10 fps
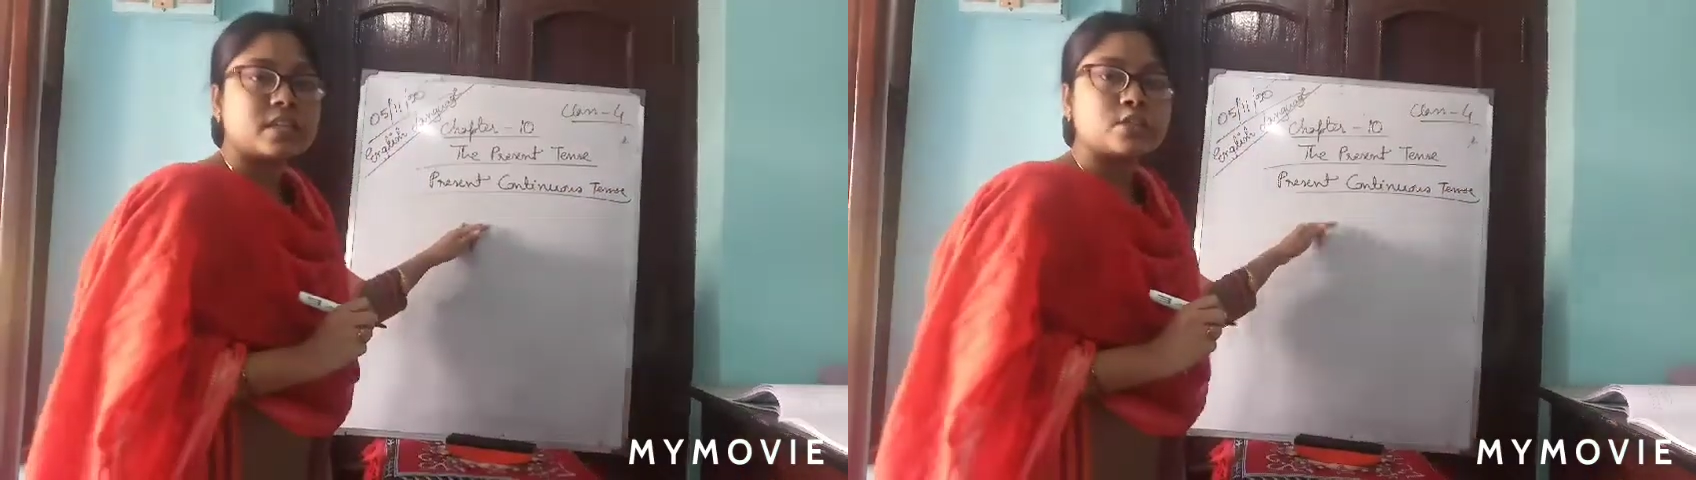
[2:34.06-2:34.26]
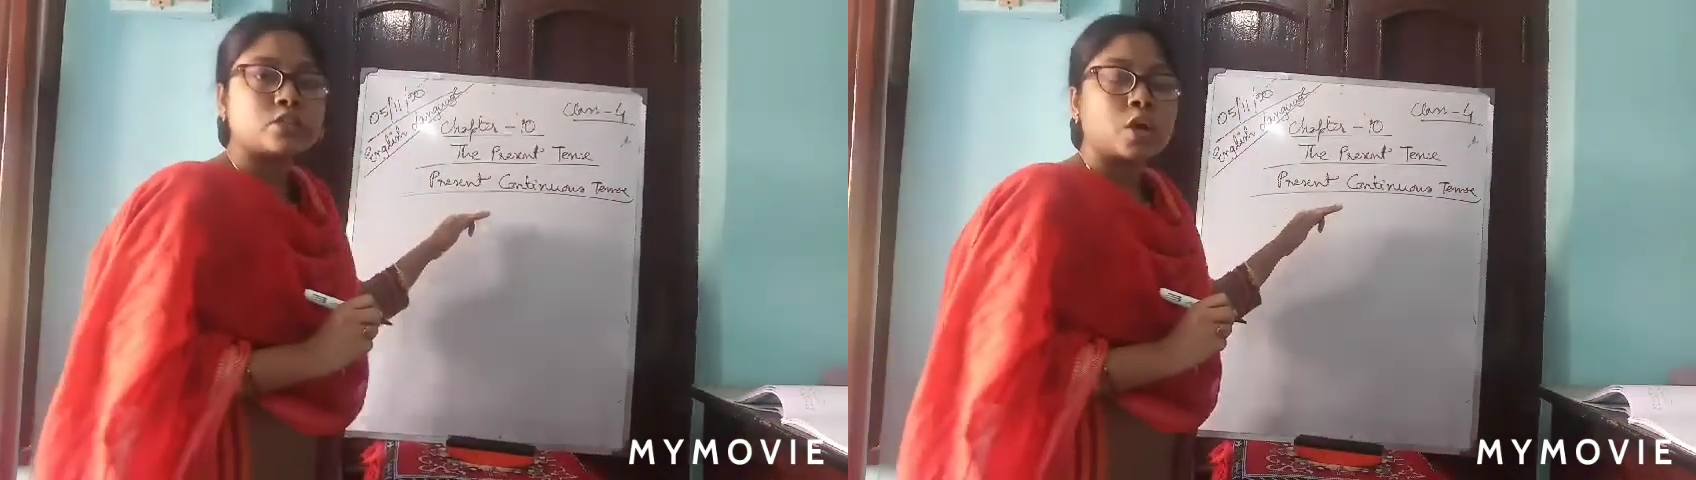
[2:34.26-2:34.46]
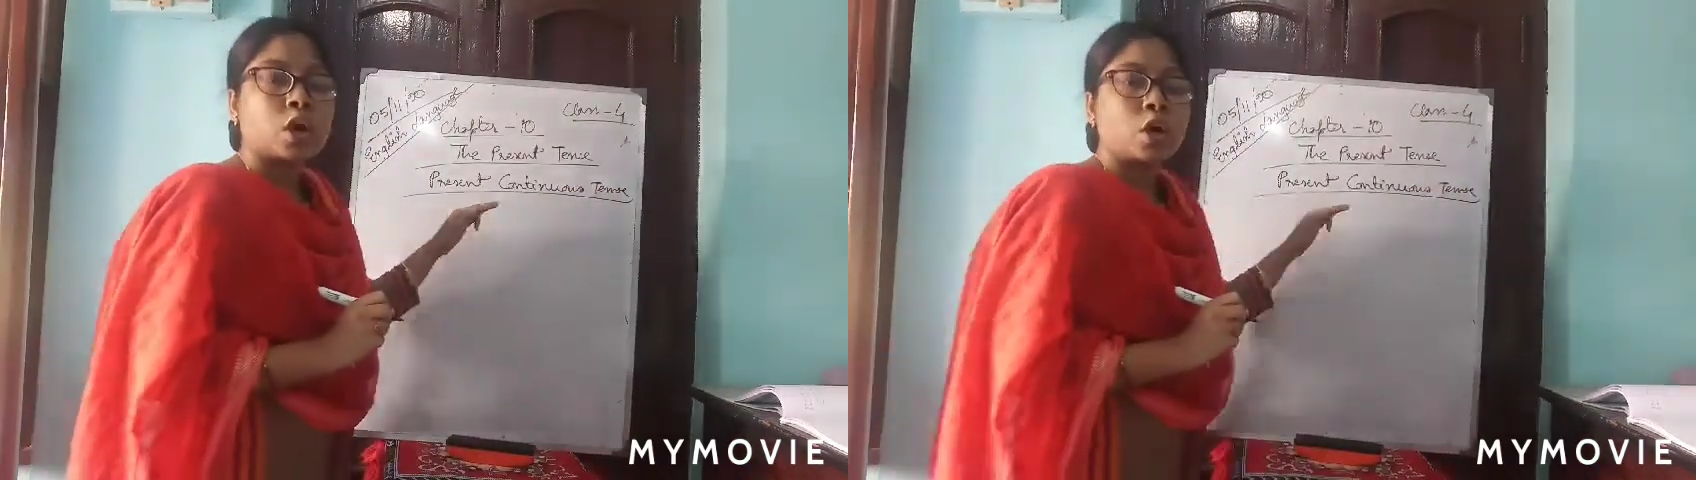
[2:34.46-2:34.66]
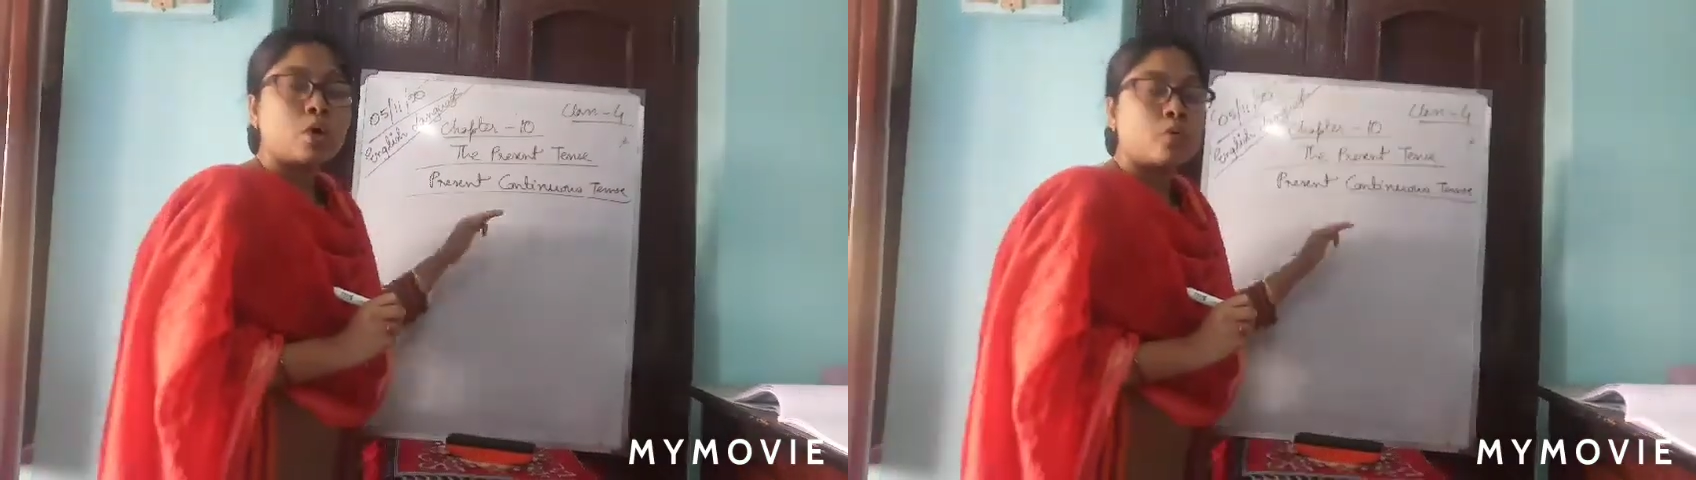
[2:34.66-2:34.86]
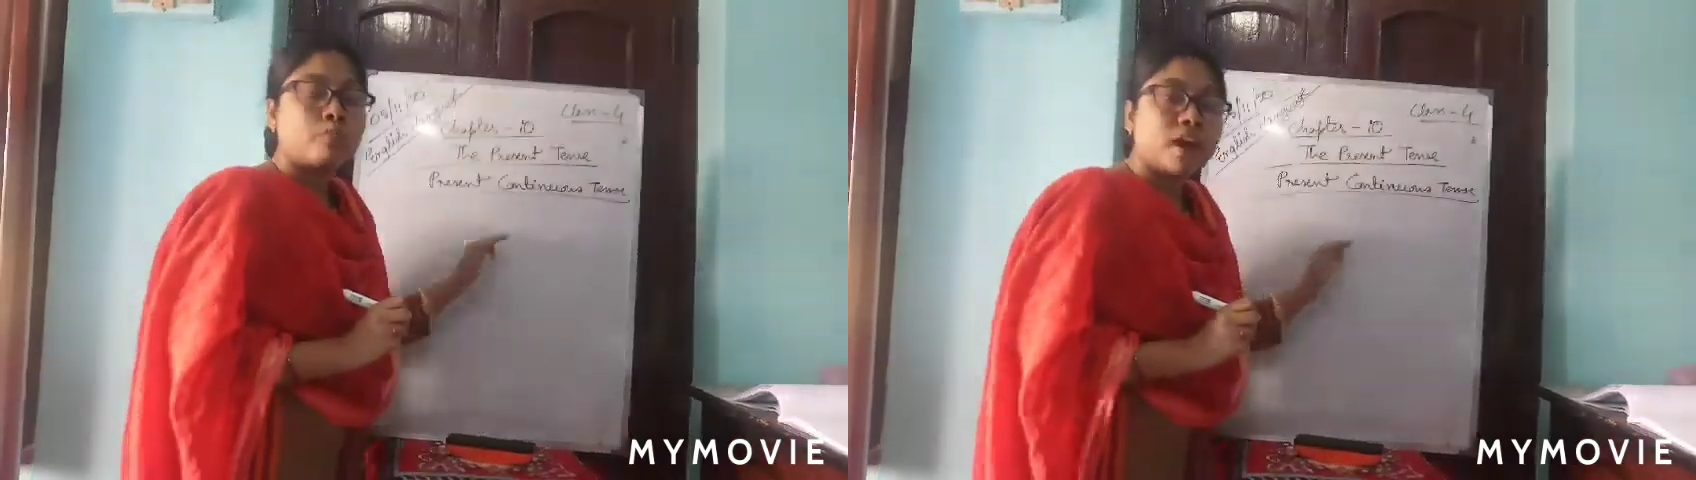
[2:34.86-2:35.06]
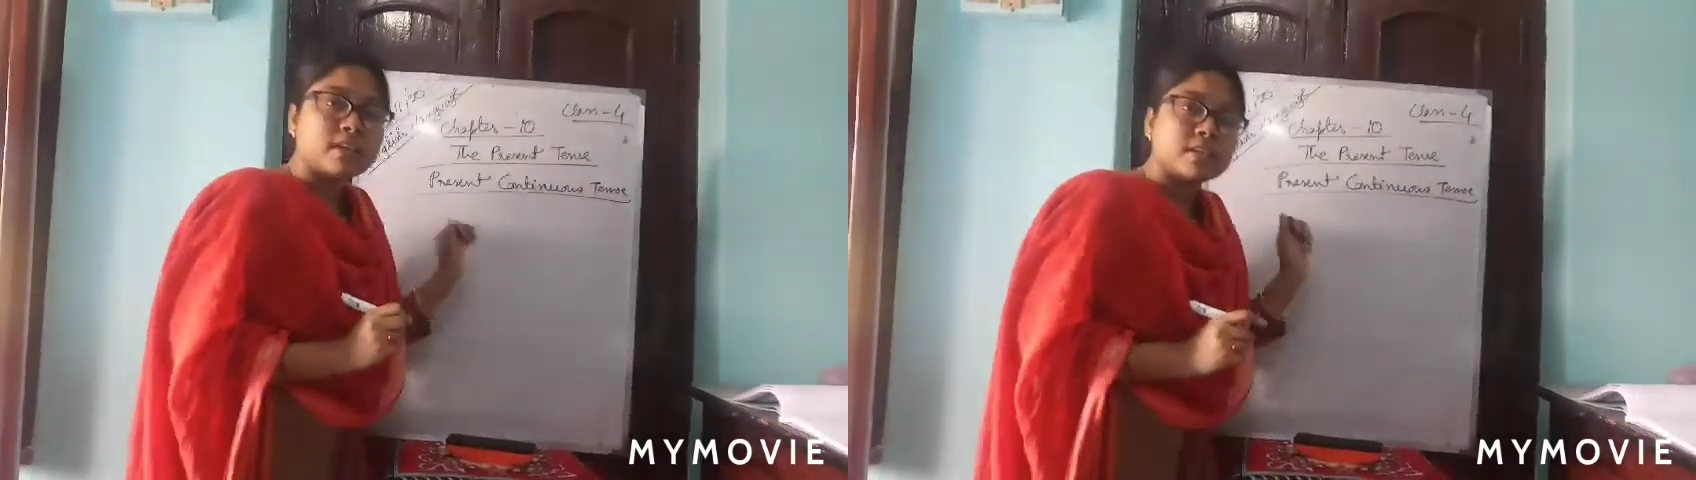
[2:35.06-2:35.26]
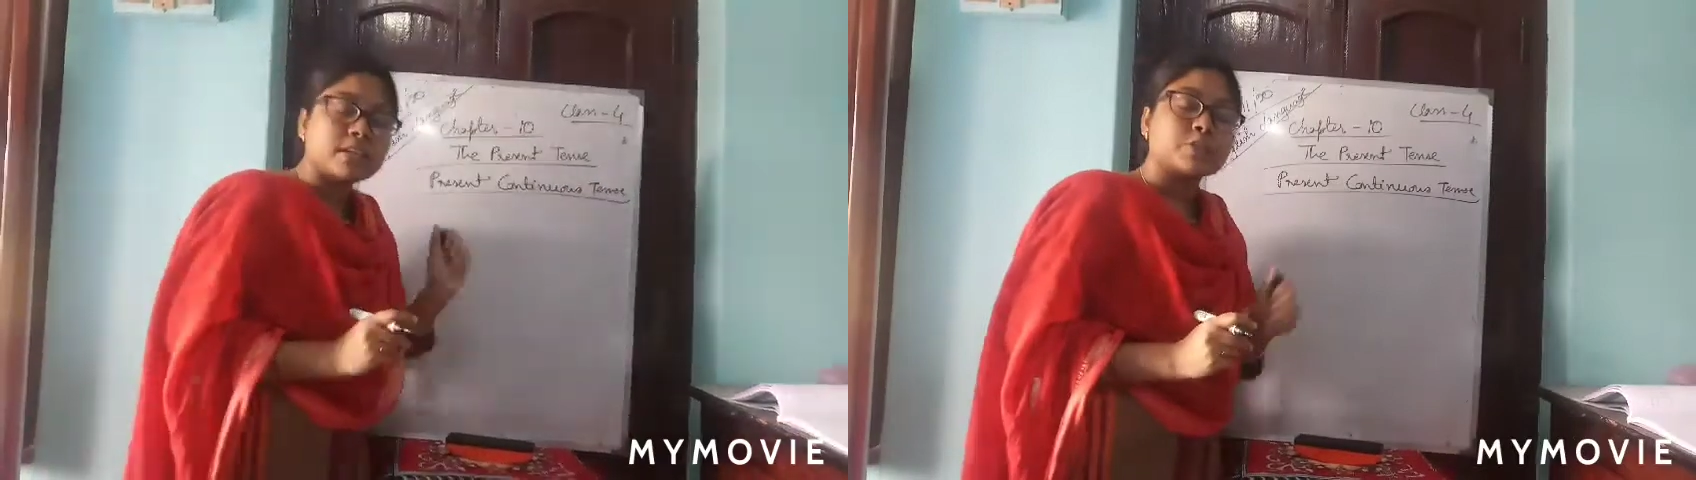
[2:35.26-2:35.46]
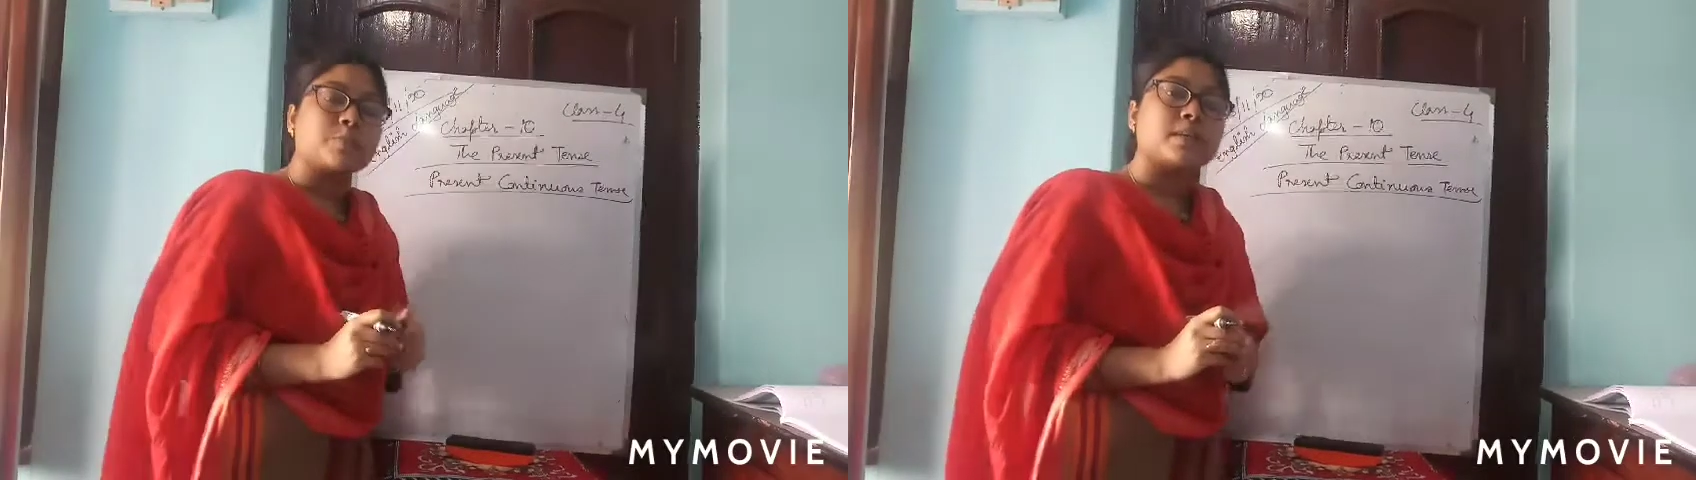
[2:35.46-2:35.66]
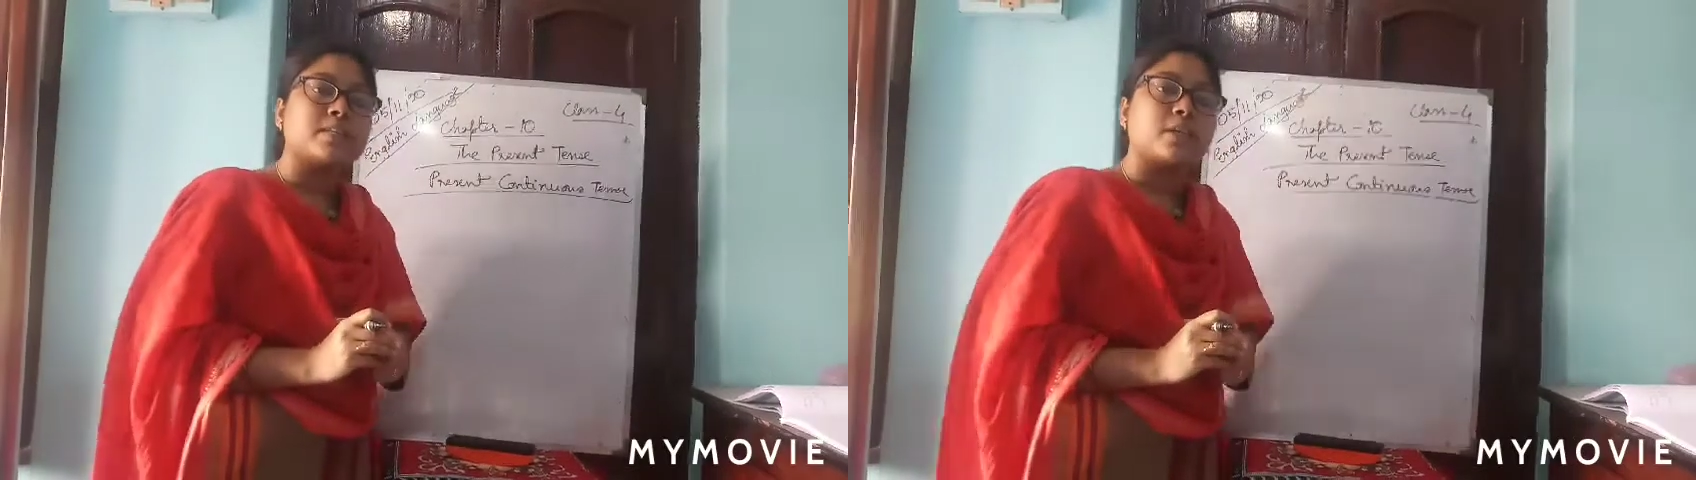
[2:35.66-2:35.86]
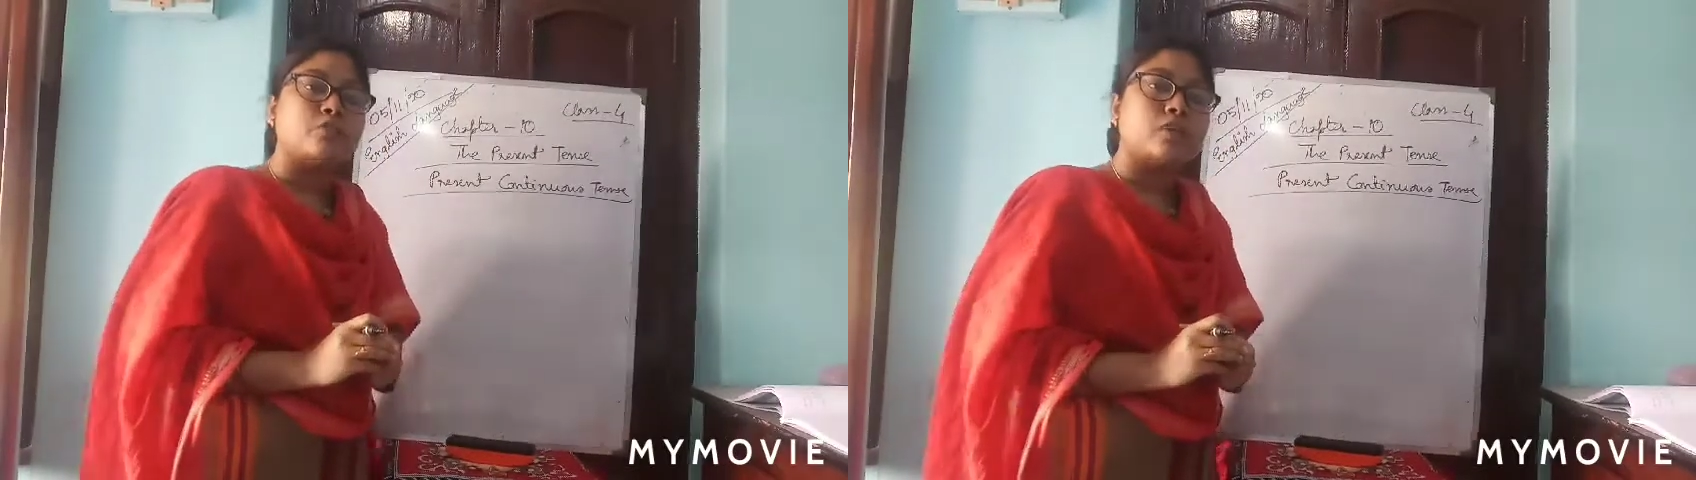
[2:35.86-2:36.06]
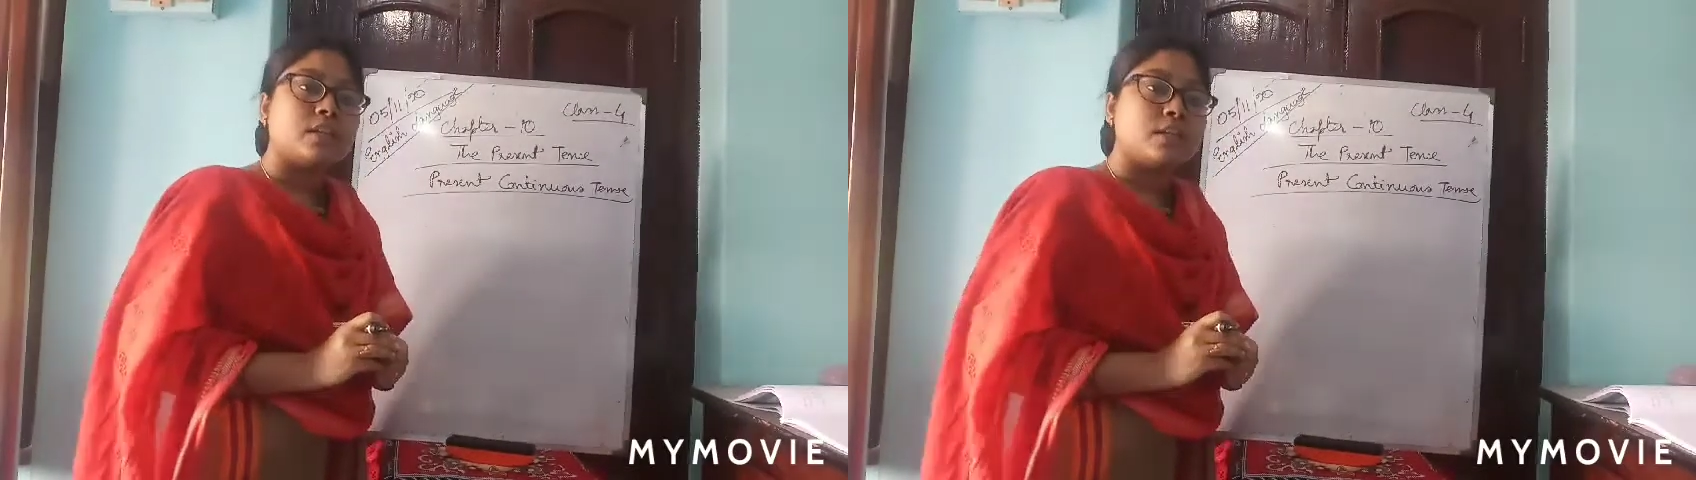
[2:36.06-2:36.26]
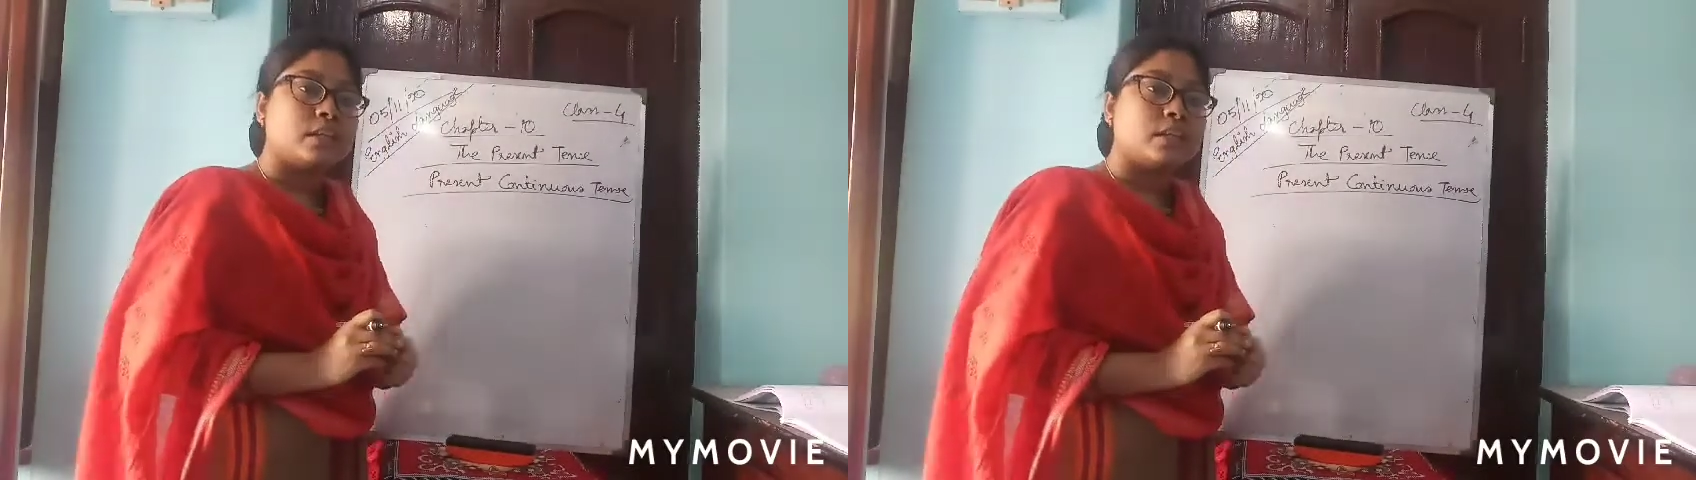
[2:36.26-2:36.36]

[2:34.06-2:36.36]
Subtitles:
tense, what it expresses actually,